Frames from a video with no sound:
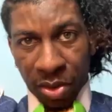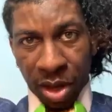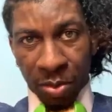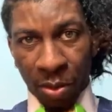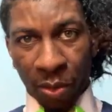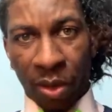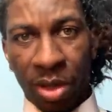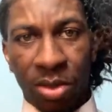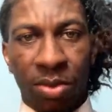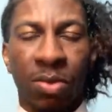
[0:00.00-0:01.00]
how to be
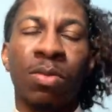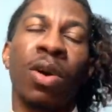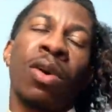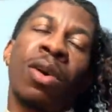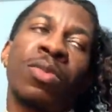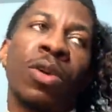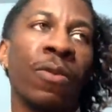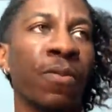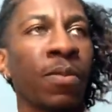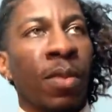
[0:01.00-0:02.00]
professional. My arms
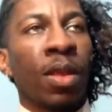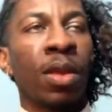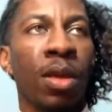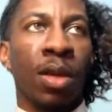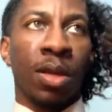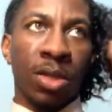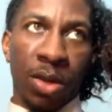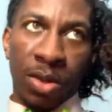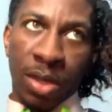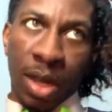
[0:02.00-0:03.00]
hurt.
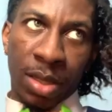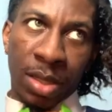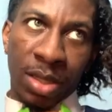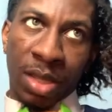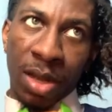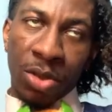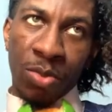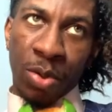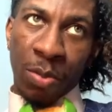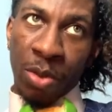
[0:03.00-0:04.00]
So it's like these, com- you
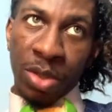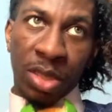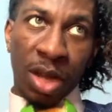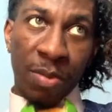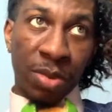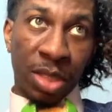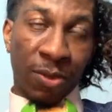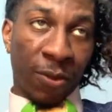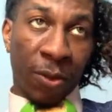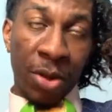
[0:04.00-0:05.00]
promote these companies
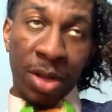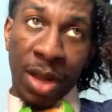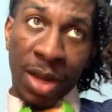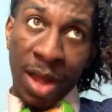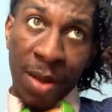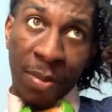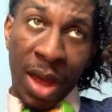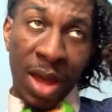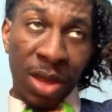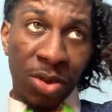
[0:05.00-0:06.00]
for free. They not
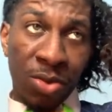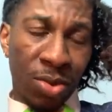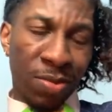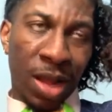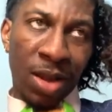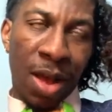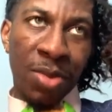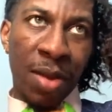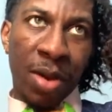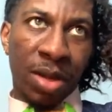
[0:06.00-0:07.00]
paying you. like, no, I'm
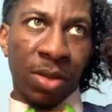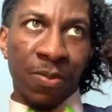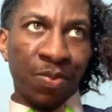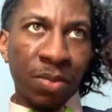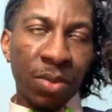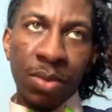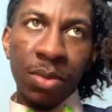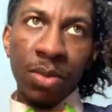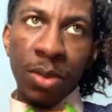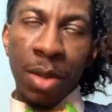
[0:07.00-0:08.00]
not about to,
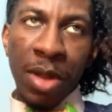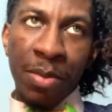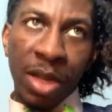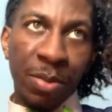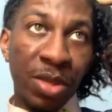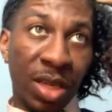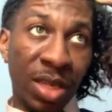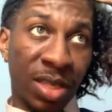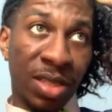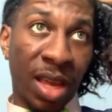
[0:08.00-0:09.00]
I'm not about to be
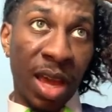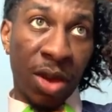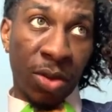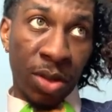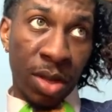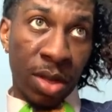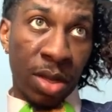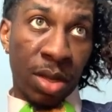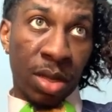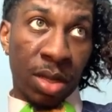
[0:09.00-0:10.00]
kissing tail,
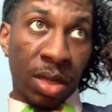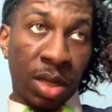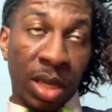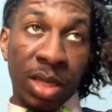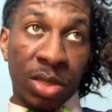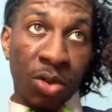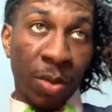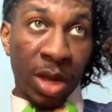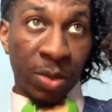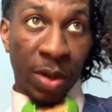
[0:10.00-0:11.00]
kissing
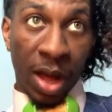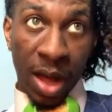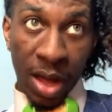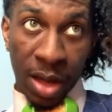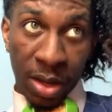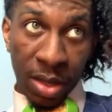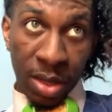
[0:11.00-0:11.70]
nobody behind